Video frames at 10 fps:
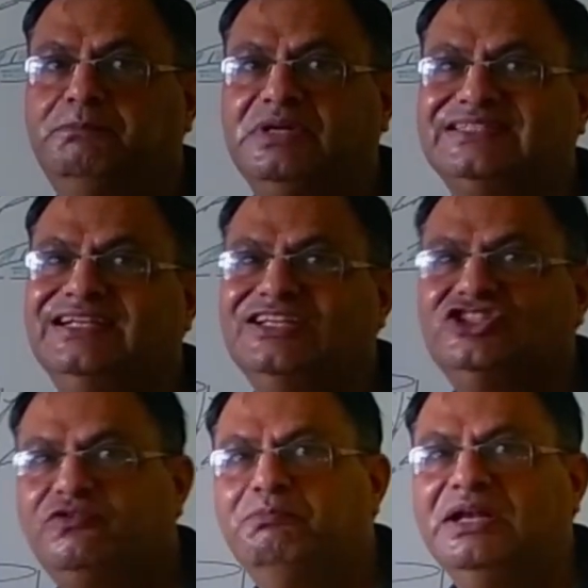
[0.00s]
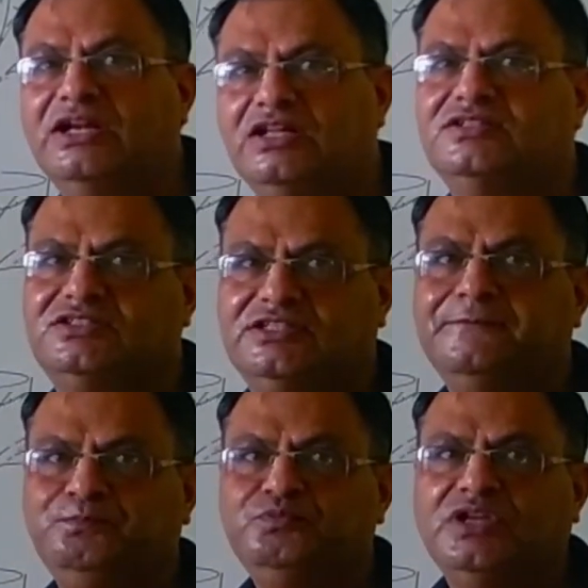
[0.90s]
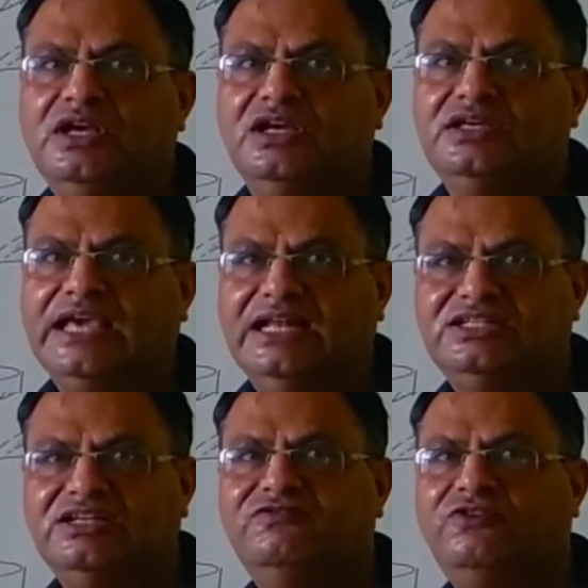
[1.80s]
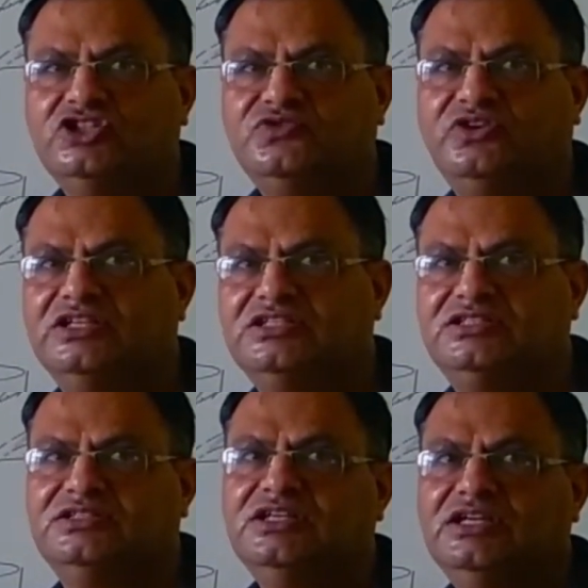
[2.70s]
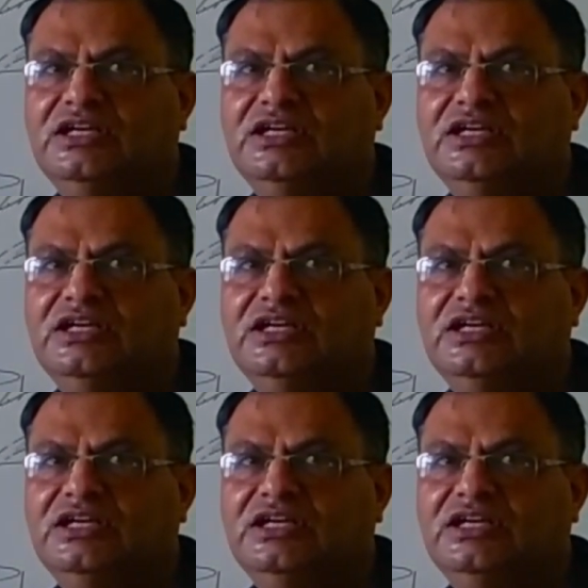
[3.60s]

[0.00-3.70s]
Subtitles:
percentage of minerals, calcium, phosphorus,